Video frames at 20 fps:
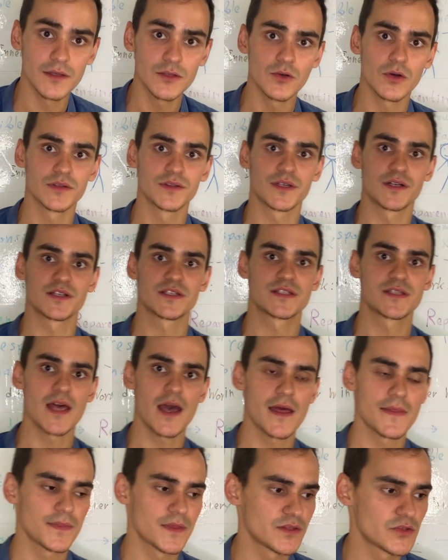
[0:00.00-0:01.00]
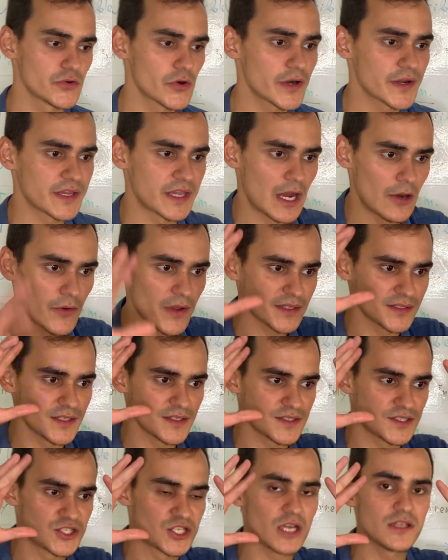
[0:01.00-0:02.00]
you understand that you are carrying
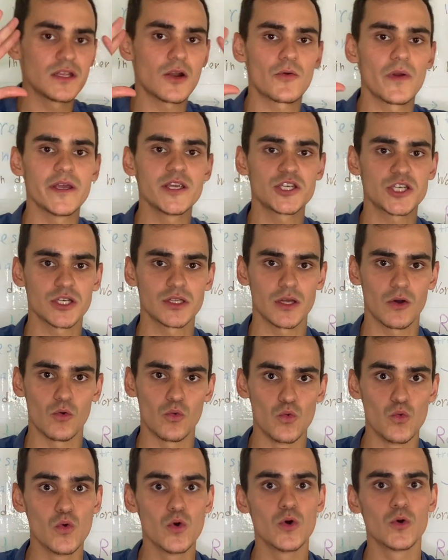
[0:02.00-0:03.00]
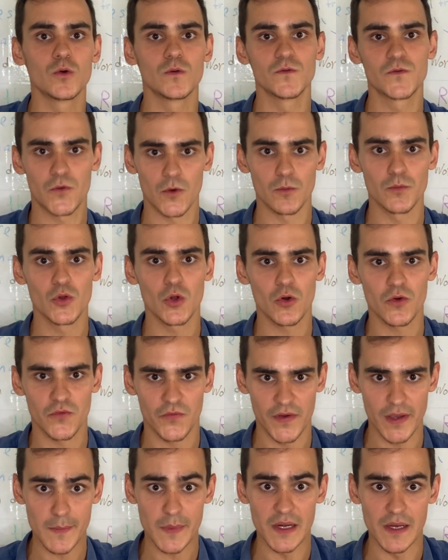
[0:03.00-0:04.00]
this generational wound from your
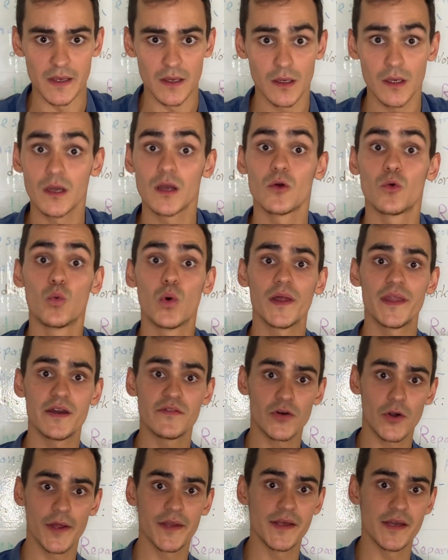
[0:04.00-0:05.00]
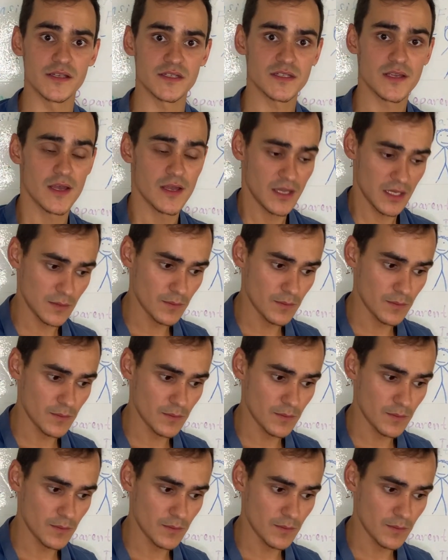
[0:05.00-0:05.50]
family, whatever it is. In